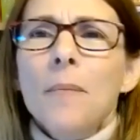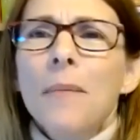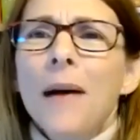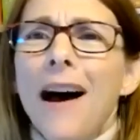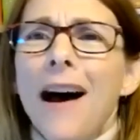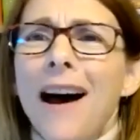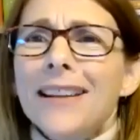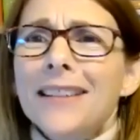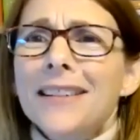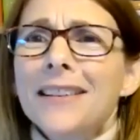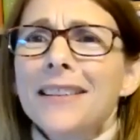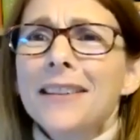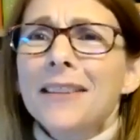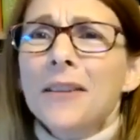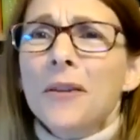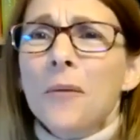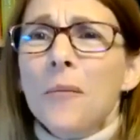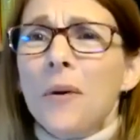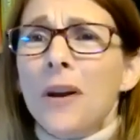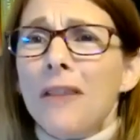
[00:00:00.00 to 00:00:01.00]
But
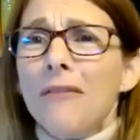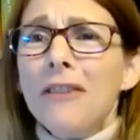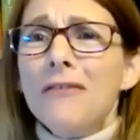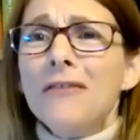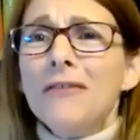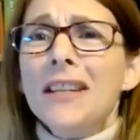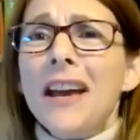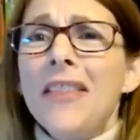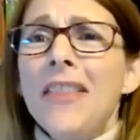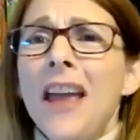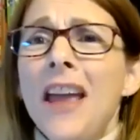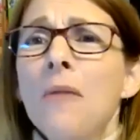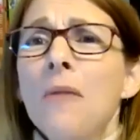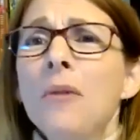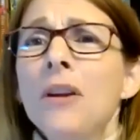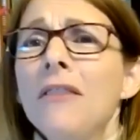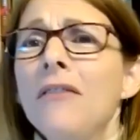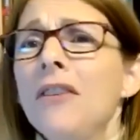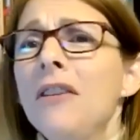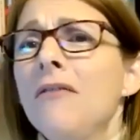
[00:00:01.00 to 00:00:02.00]
what if you've done that?
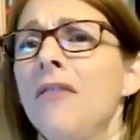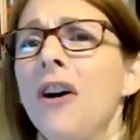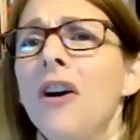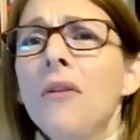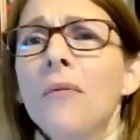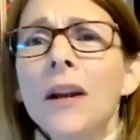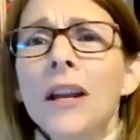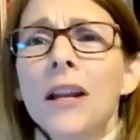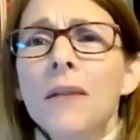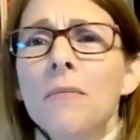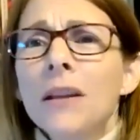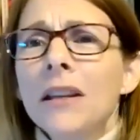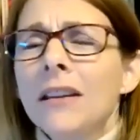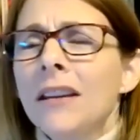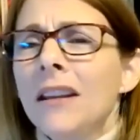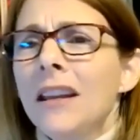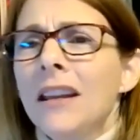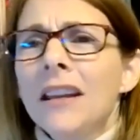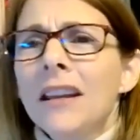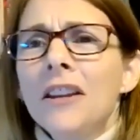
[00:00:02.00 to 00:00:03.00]
What if you've already
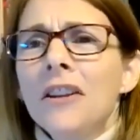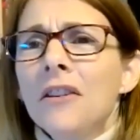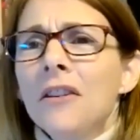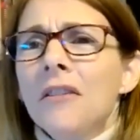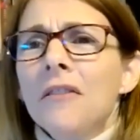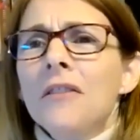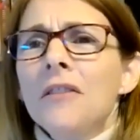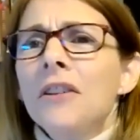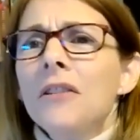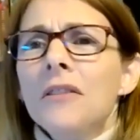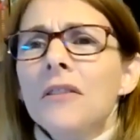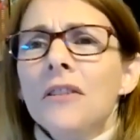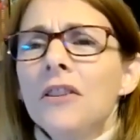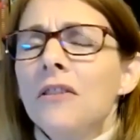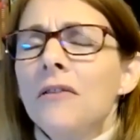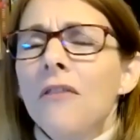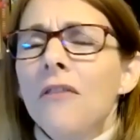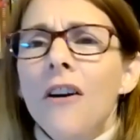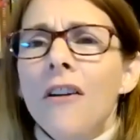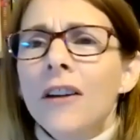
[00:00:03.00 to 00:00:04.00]
been, you know, you,
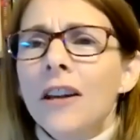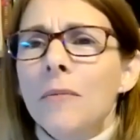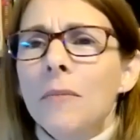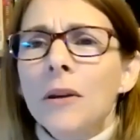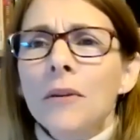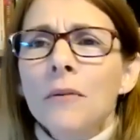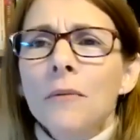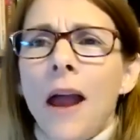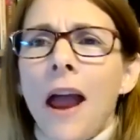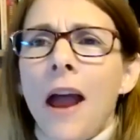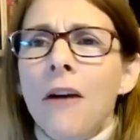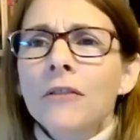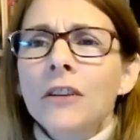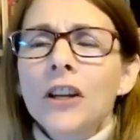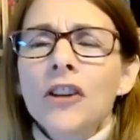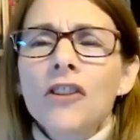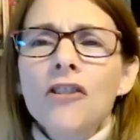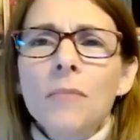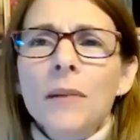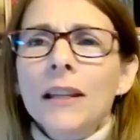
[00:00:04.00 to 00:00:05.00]
you've already been around
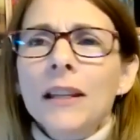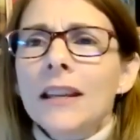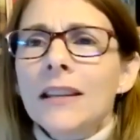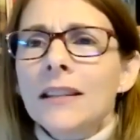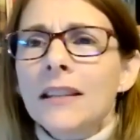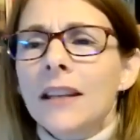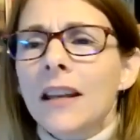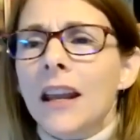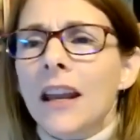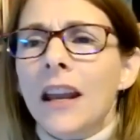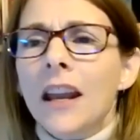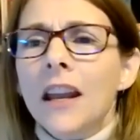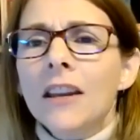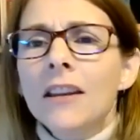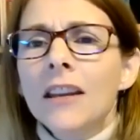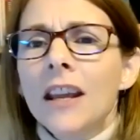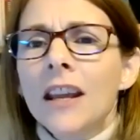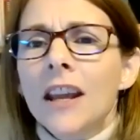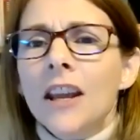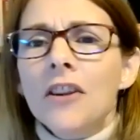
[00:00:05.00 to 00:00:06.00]
and you've been listening
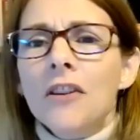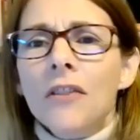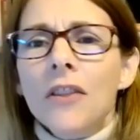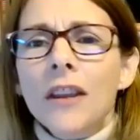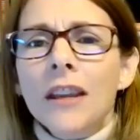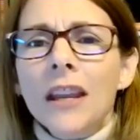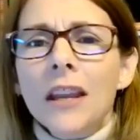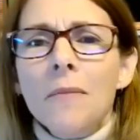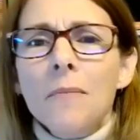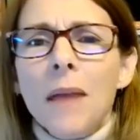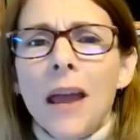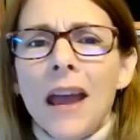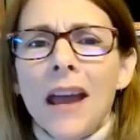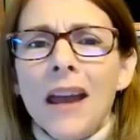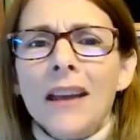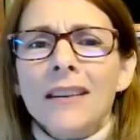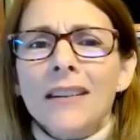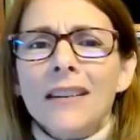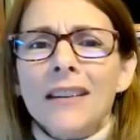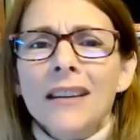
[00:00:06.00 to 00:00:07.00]
and you're thinking,
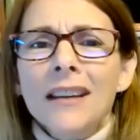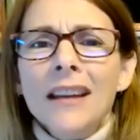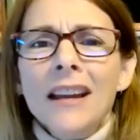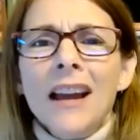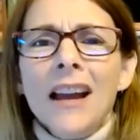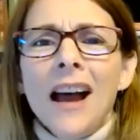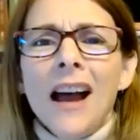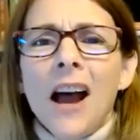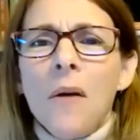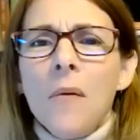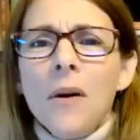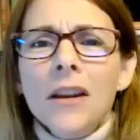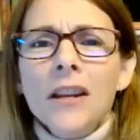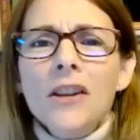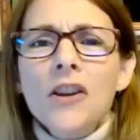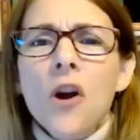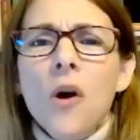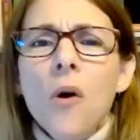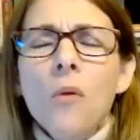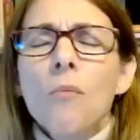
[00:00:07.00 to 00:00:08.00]
man, I want
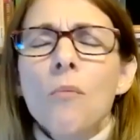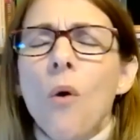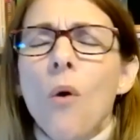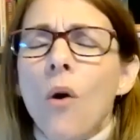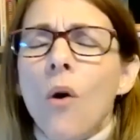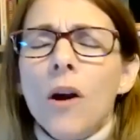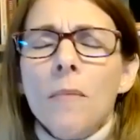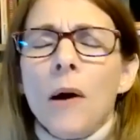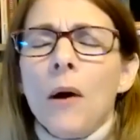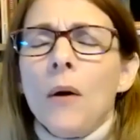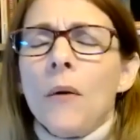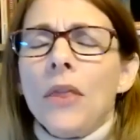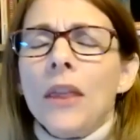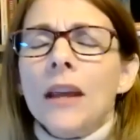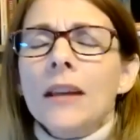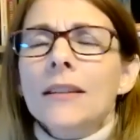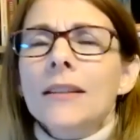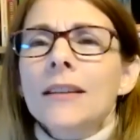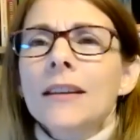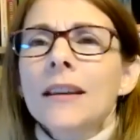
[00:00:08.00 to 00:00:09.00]
to know more about
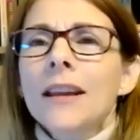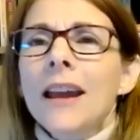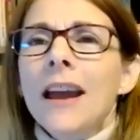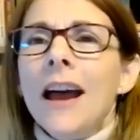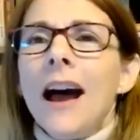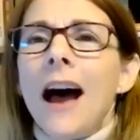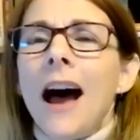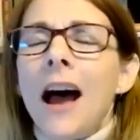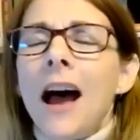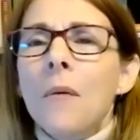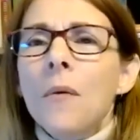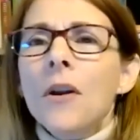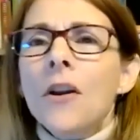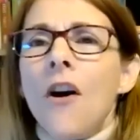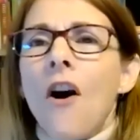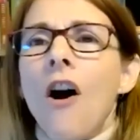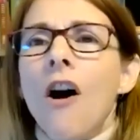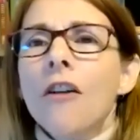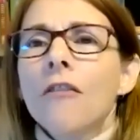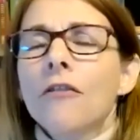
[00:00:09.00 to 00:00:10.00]
this. I want
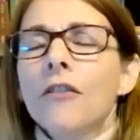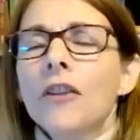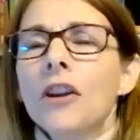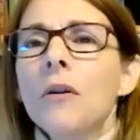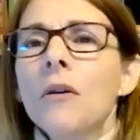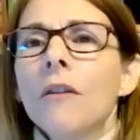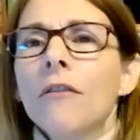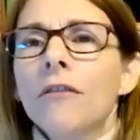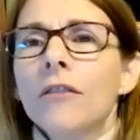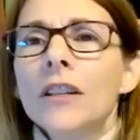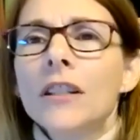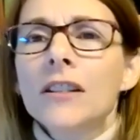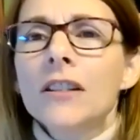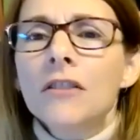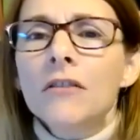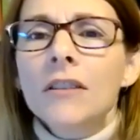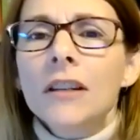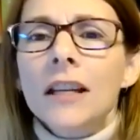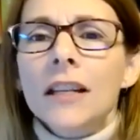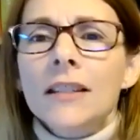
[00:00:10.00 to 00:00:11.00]
to offer you a free
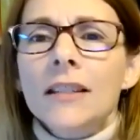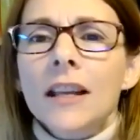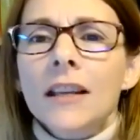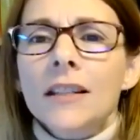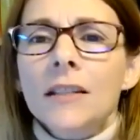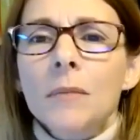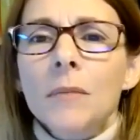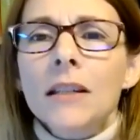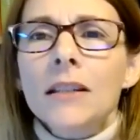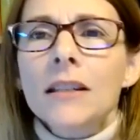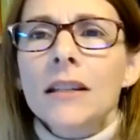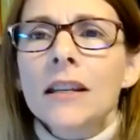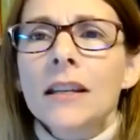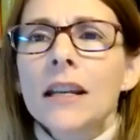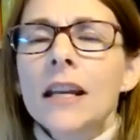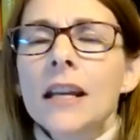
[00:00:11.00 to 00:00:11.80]
student assessment.